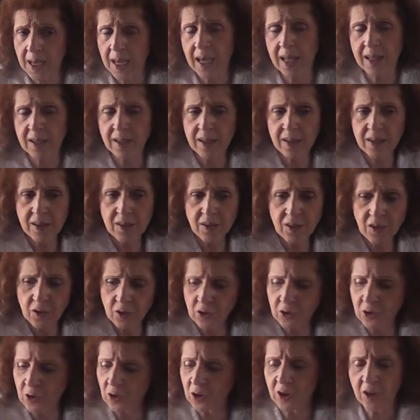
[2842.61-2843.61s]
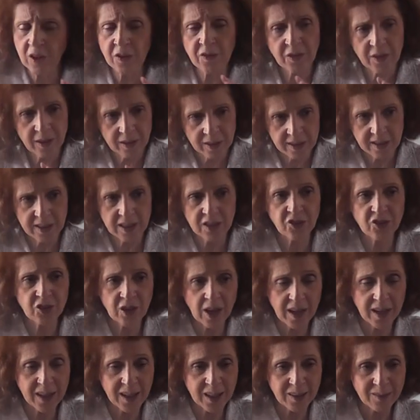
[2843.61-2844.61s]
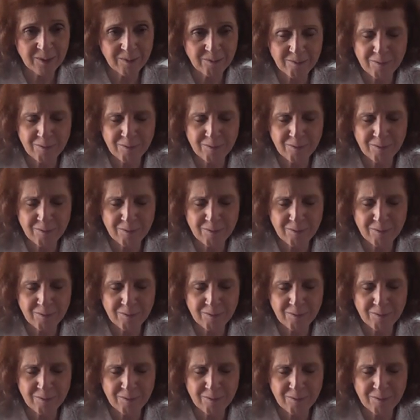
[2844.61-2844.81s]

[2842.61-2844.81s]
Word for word: handed the scroll of Yeshaya